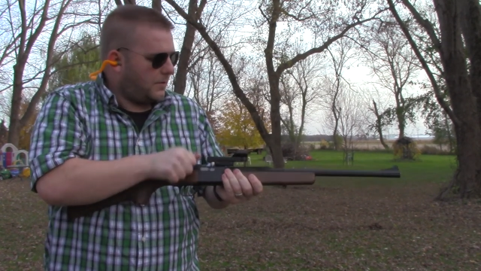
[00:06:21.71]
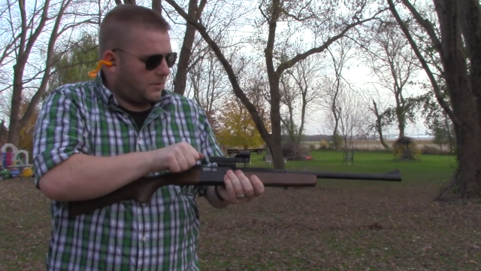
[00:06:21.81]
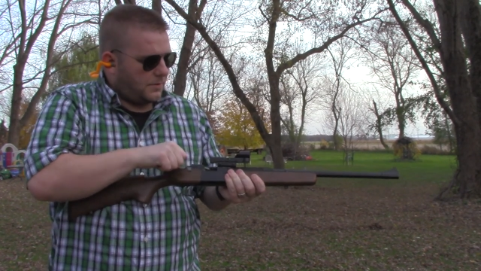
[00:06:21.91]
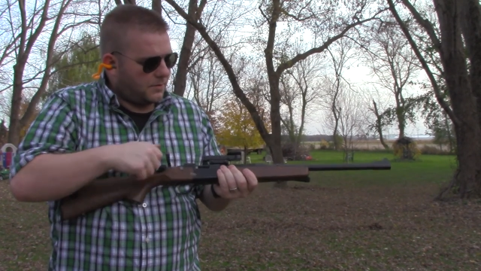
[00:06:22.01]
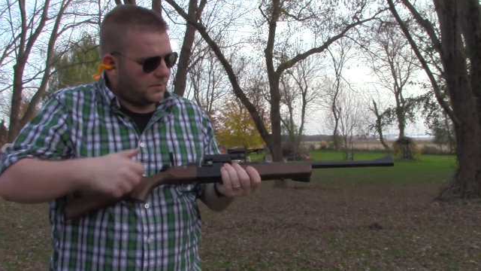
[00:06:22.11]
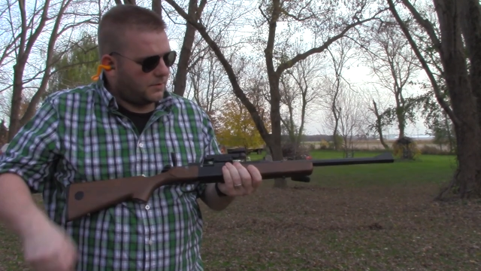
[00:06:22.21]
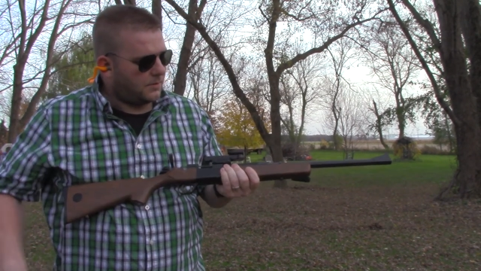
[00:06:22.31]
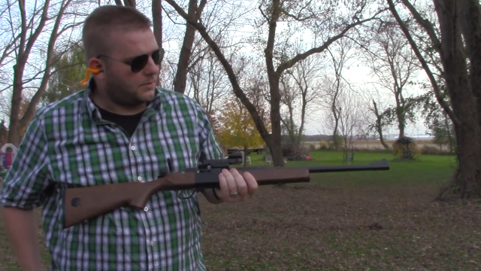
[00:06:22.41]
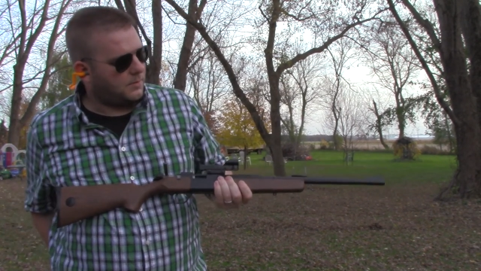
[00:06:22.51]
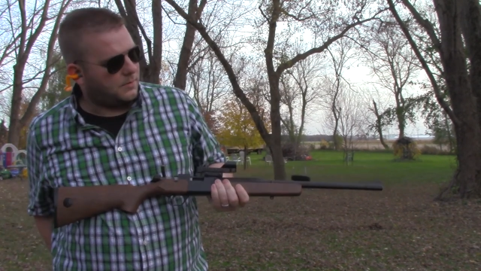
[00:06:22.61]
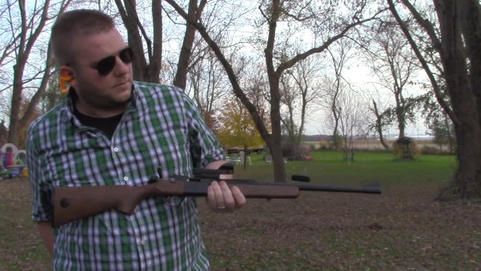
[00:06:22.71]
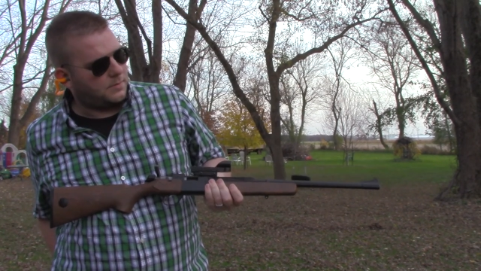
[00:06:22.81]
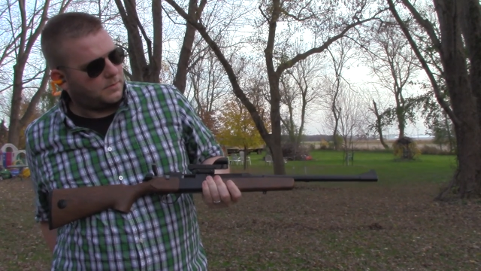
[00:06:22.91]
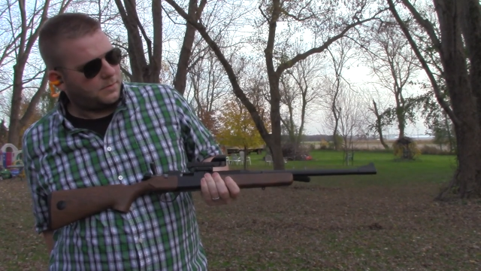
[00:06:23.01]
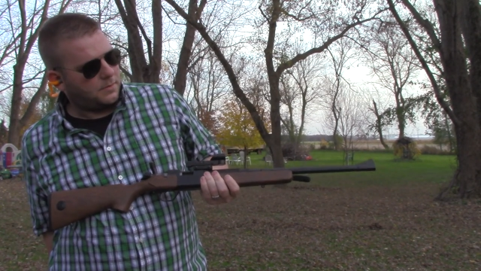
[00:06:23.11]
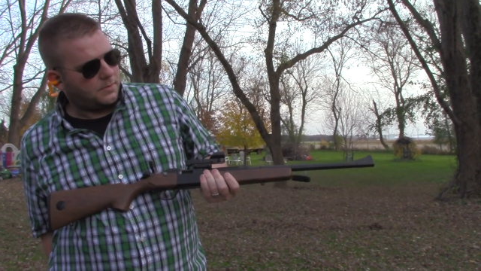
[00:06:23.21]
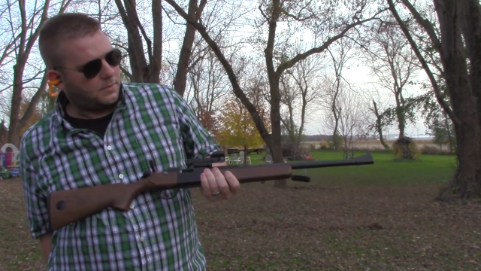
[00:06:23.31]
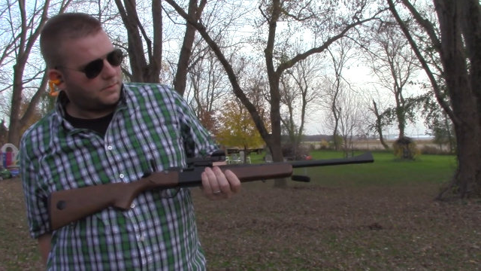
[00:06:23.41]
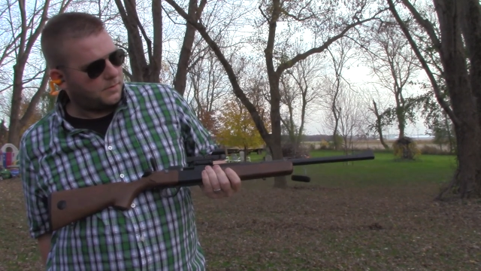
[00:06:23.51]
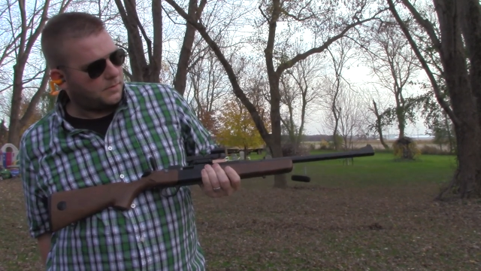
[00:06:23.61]

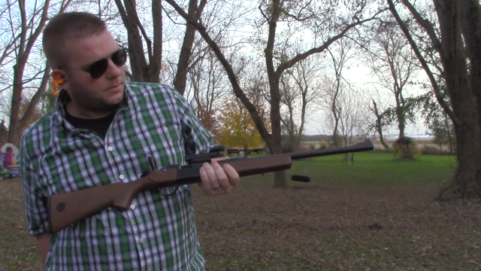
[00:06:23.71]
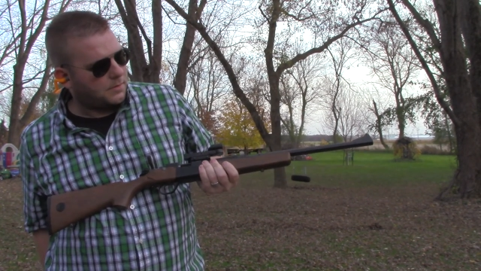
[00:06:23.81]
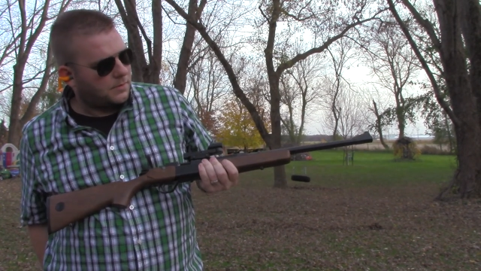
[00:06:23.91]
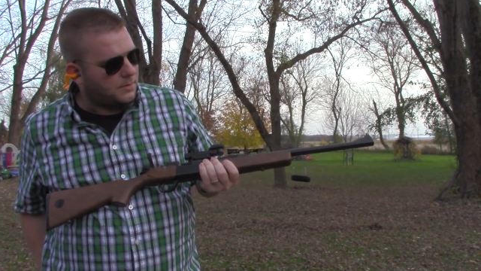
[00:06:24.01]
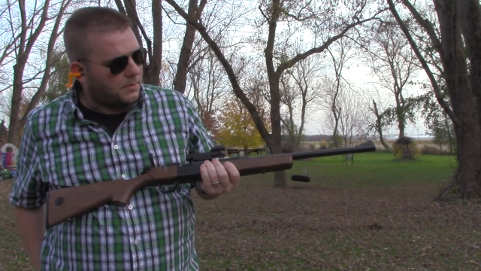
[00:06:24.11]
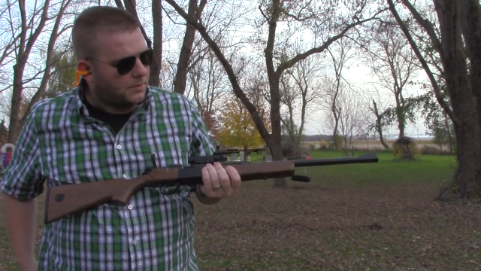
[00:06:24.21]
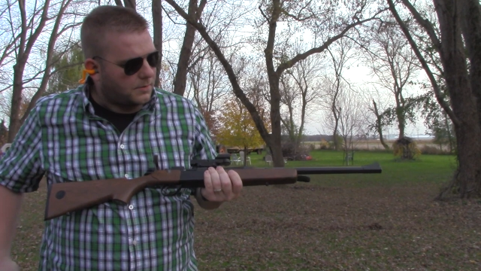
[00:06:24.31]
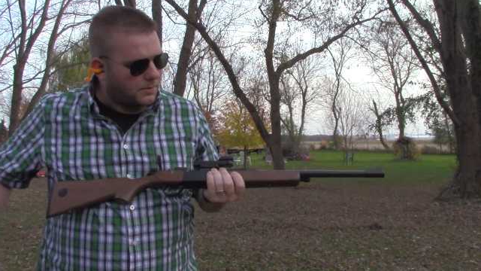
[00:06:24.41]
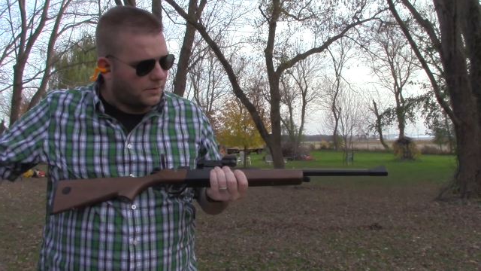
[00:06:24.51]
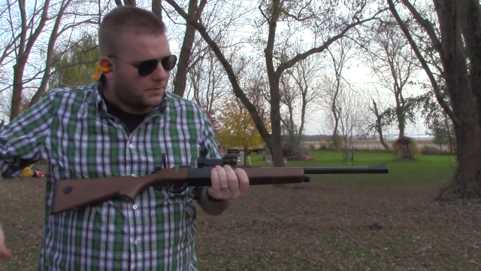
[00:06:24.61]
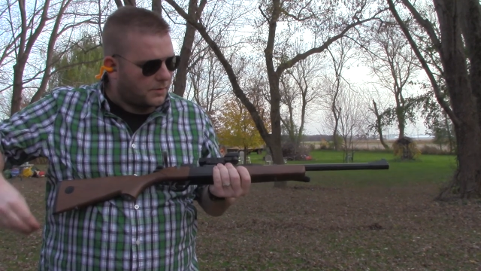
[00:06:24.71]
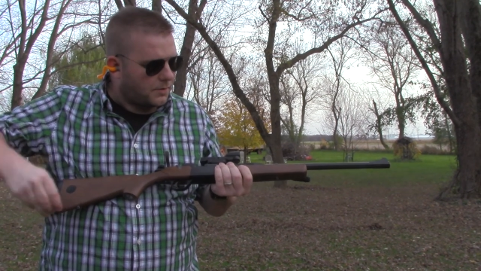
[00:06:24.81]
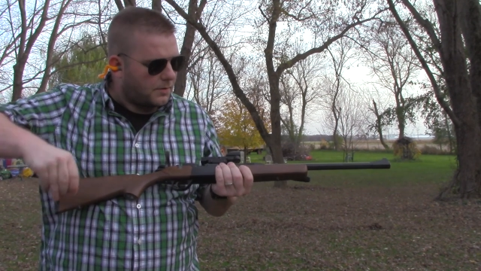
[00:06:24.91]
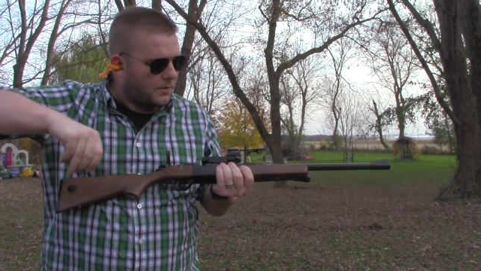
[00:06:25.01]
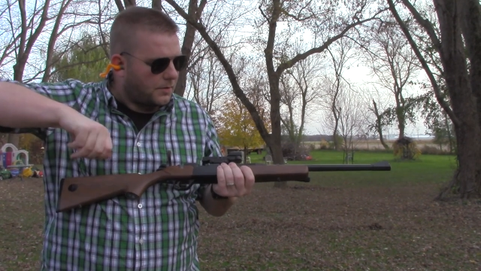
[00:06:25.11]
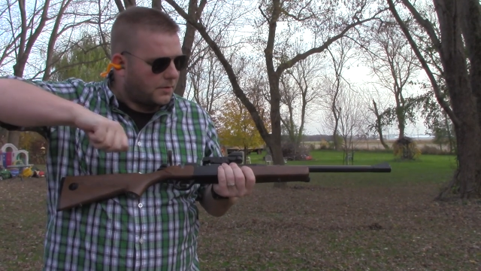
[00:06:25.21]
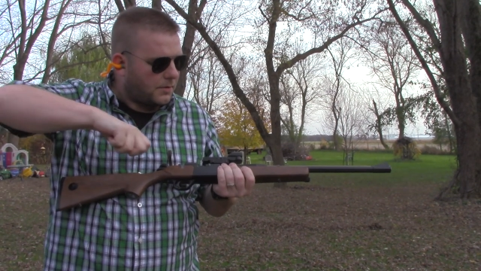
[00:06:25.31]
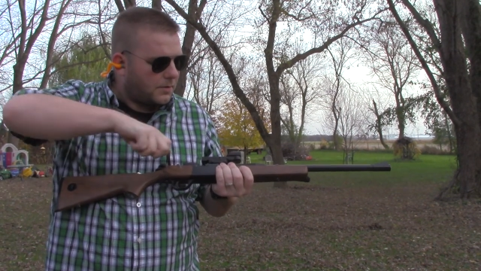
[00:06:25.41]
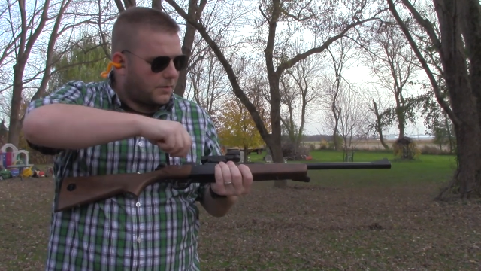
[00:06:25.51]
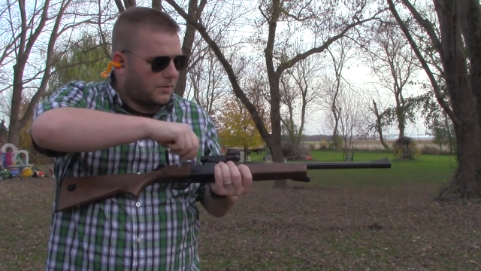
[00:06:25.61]

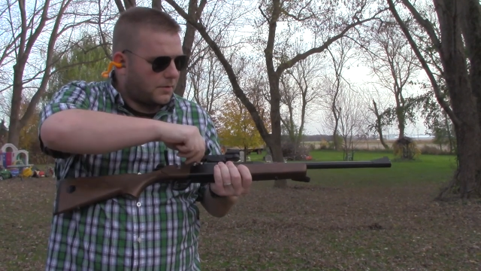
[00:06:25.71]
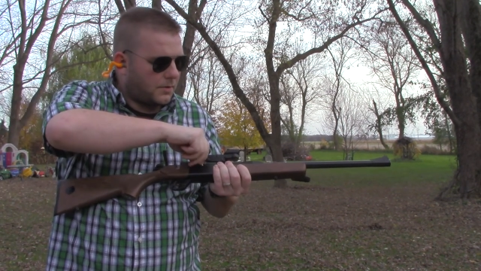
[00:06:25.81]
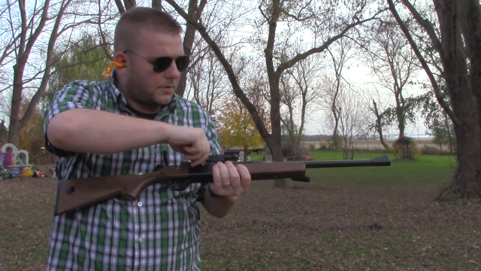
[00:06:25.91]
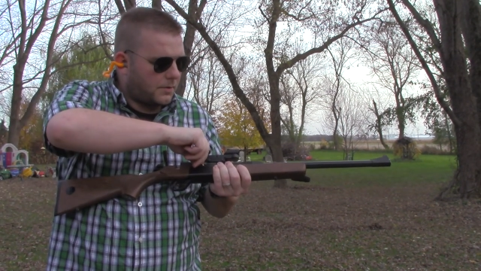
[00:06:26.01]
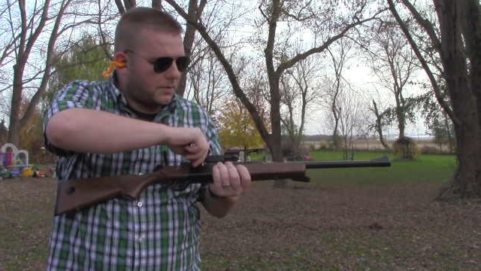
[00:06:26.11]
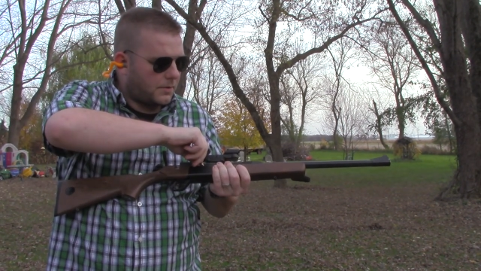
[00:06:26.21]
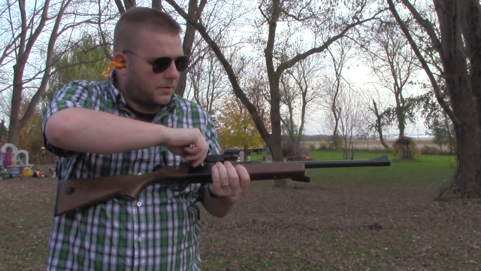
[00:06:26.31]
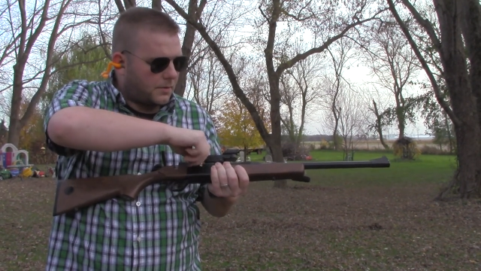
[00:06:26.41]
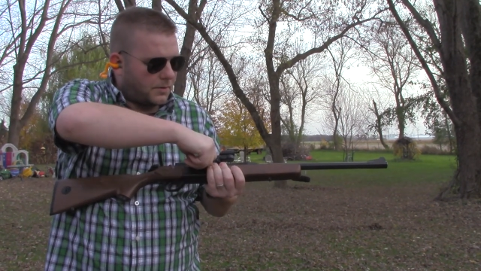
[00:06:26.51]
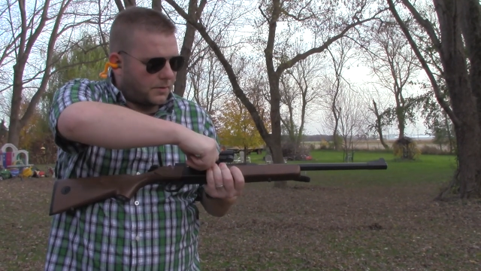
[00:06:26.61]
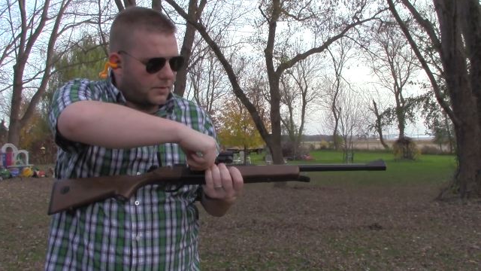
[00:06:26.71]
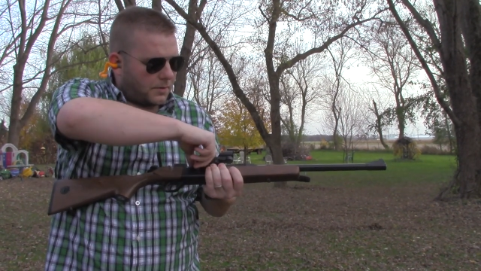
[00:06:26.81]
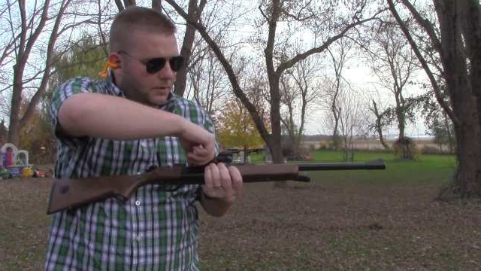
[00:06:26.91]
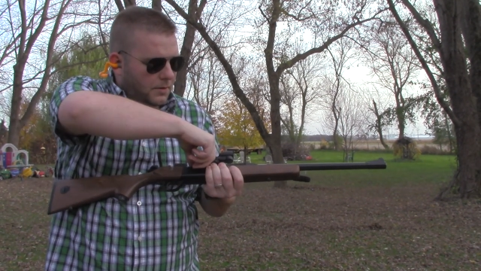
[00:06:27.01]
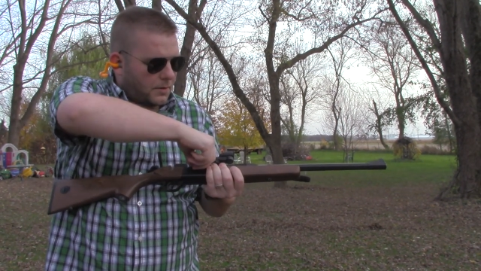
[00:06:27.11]
Nothing is said.